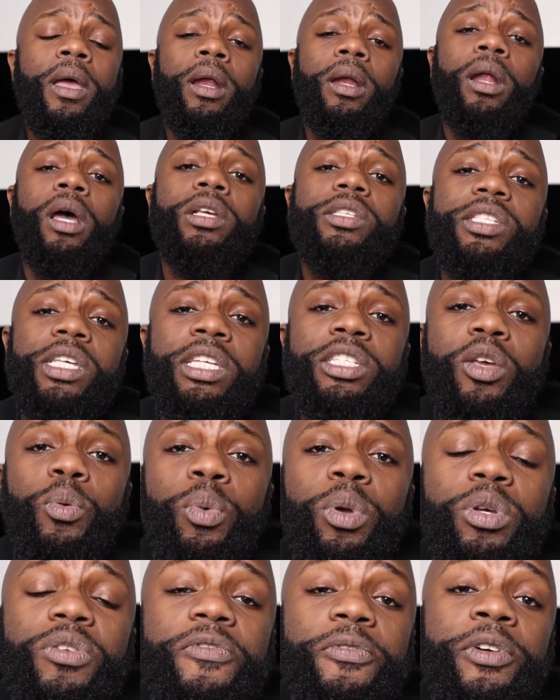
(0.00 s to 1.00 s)
last season
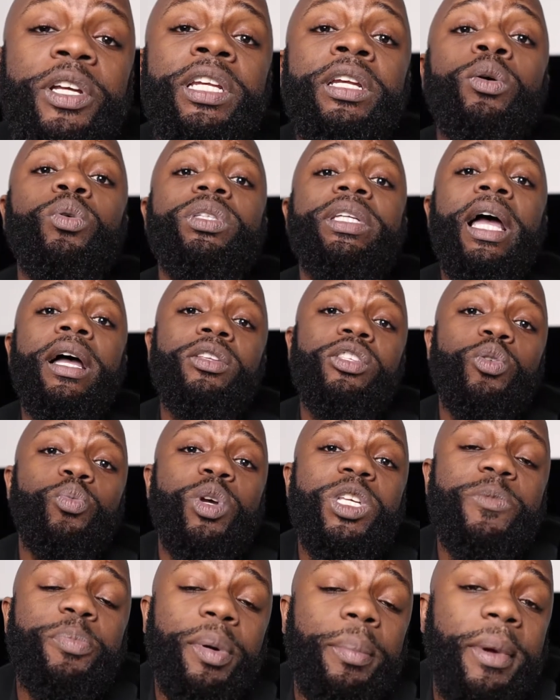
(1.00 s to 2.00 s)
we was 3-0 down to
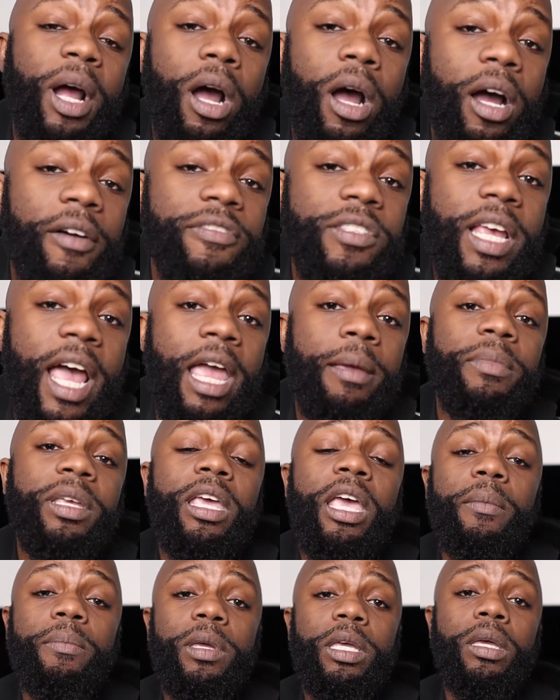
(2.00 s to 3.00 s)
West Brom at half-time, you
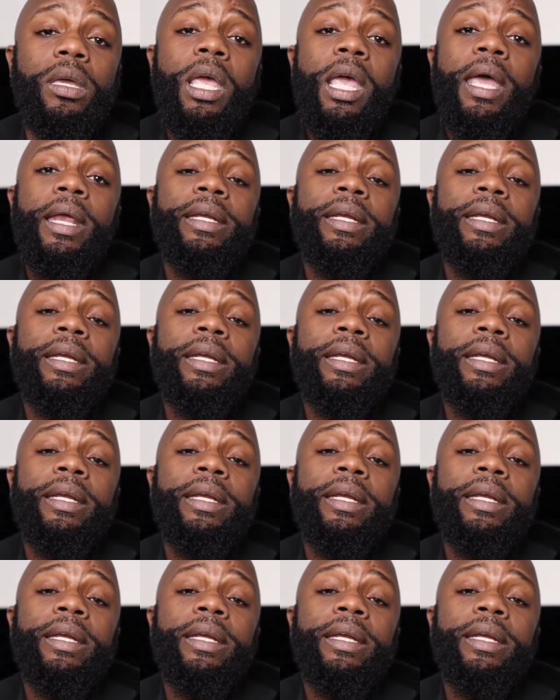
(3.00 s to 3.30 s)
get me?